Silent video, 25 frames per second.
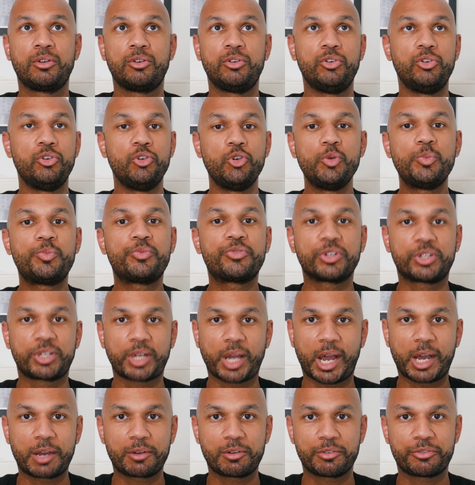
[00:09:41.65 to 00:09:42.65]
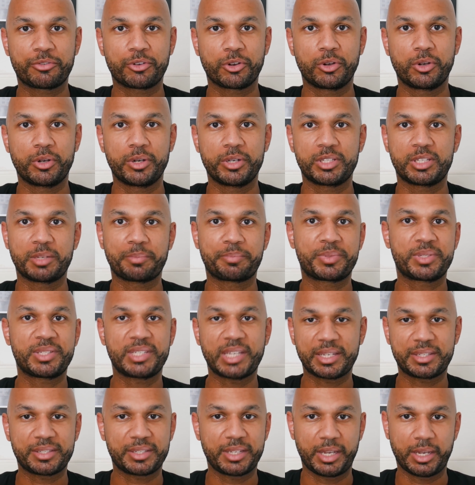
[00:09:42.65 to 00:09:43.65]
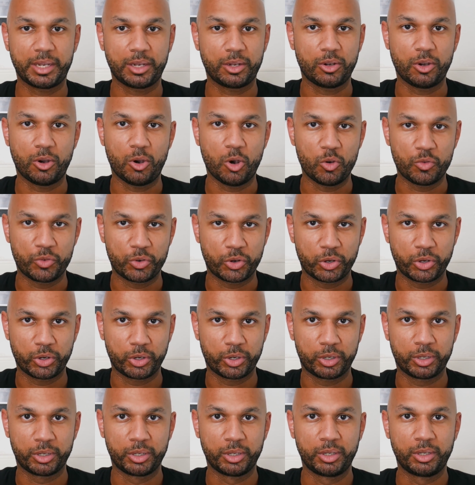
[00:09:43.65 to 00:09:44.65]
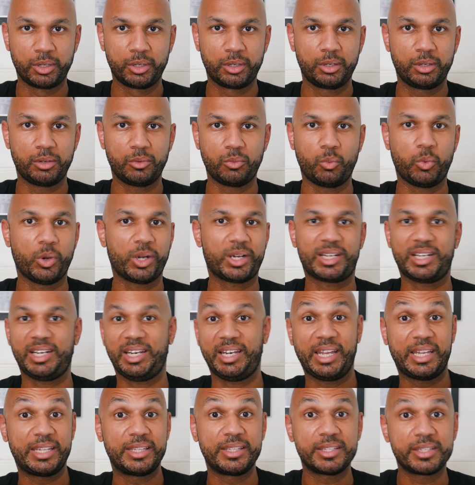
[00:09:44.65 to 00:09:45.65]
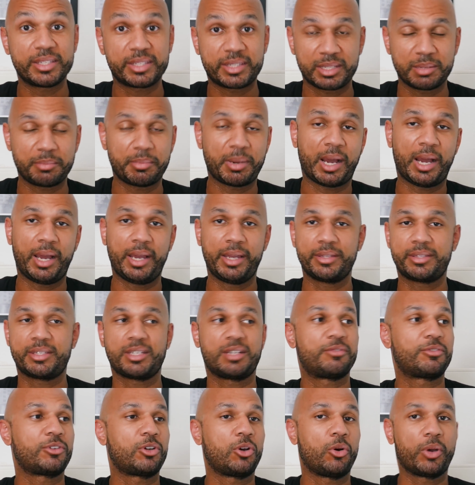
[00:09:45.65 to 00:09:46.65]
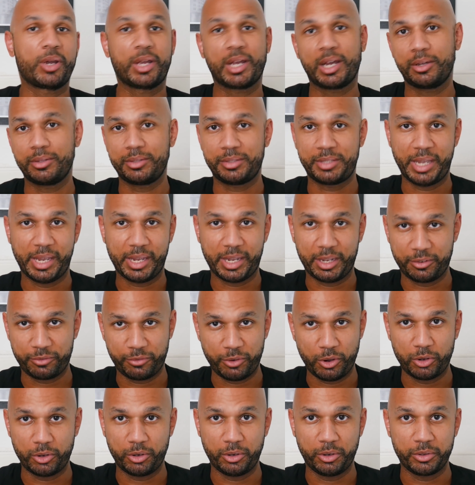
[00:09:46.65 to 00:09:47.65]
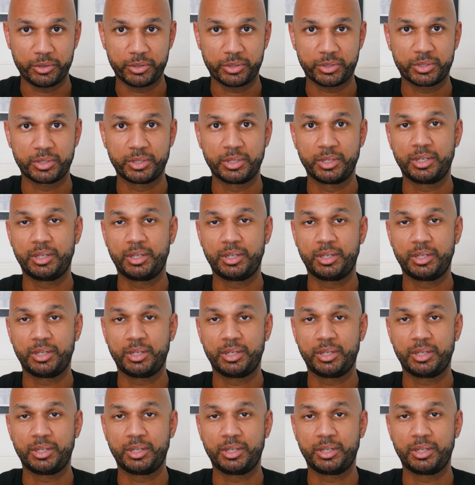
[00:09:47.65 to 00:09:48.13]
noob photographer is obsessing over what lens to buy instead of going out and taking photos,